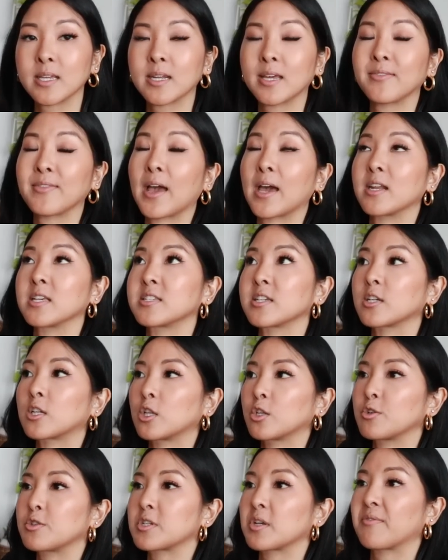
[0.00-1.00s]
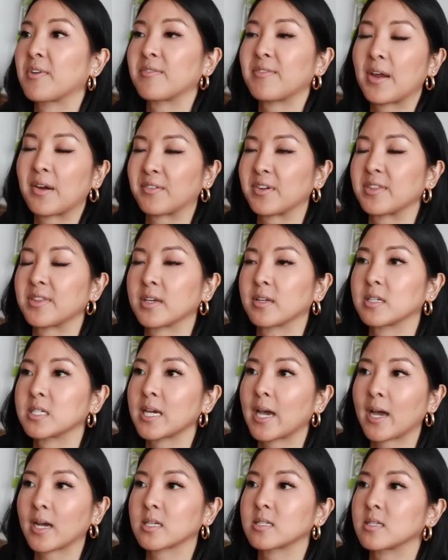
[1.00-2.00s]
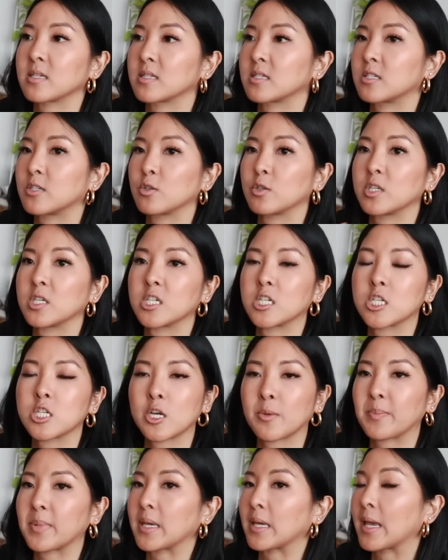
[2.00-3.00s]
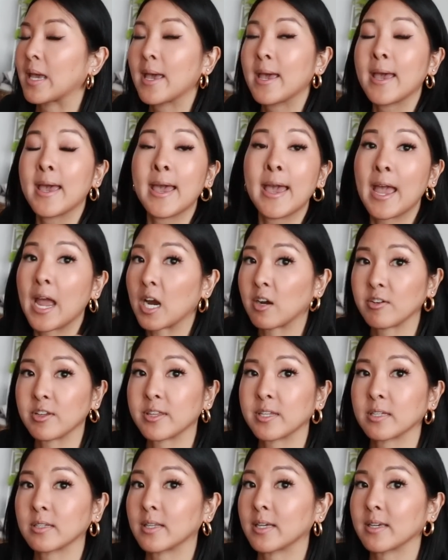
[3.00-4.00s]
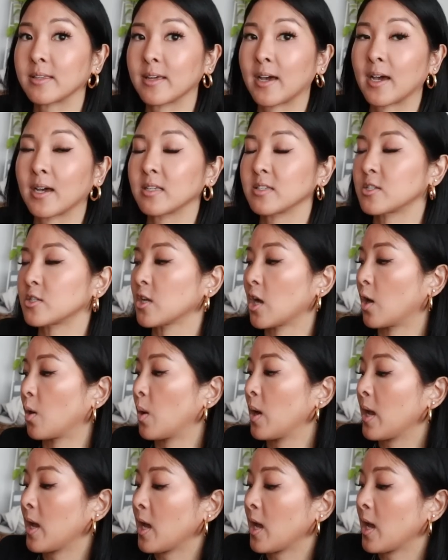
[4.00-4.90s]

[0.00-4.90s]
and that is inclusive of everything, taxes, duties, shipping, everything like that. So